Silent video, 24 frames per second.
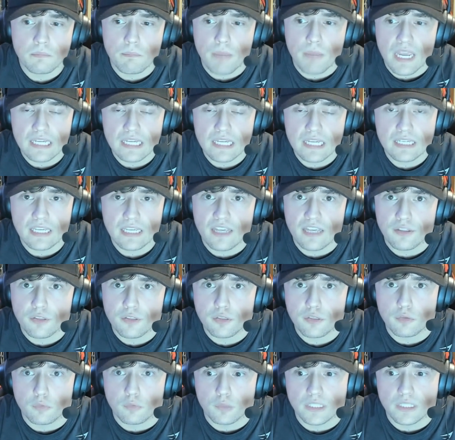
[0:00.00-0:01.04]
make a
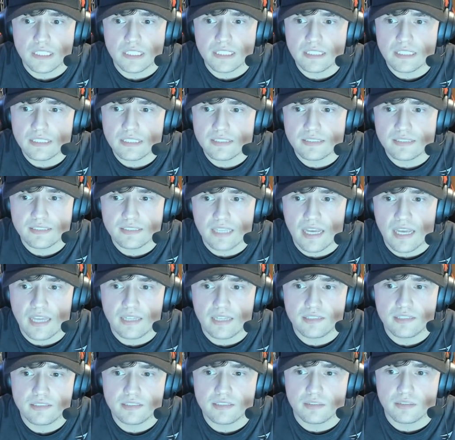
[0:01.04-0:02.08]

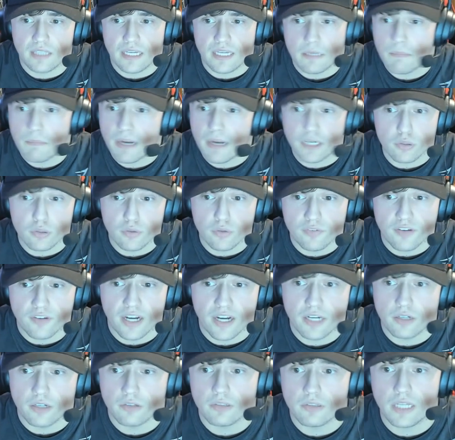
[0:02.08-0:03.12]
3-set like
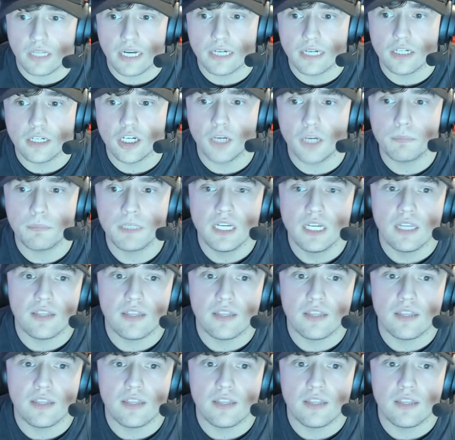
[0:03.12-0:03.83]
microfighter lineup,